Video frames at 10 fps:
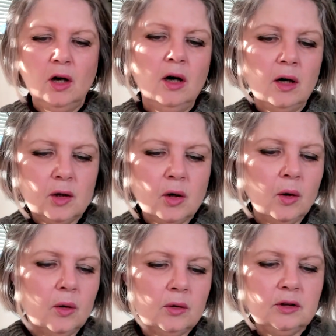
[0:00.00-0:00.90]
a
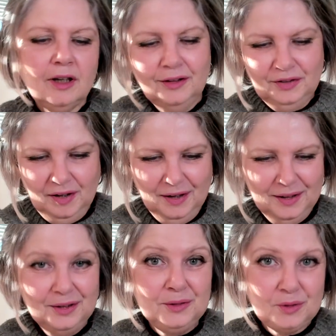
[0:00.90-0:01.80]
cone of
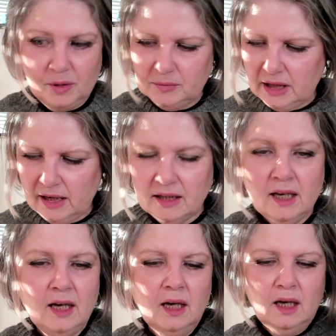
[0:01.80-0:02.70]
Romney
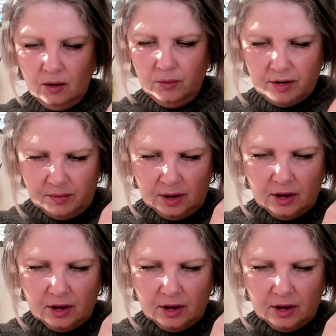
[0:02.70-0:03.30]
with me,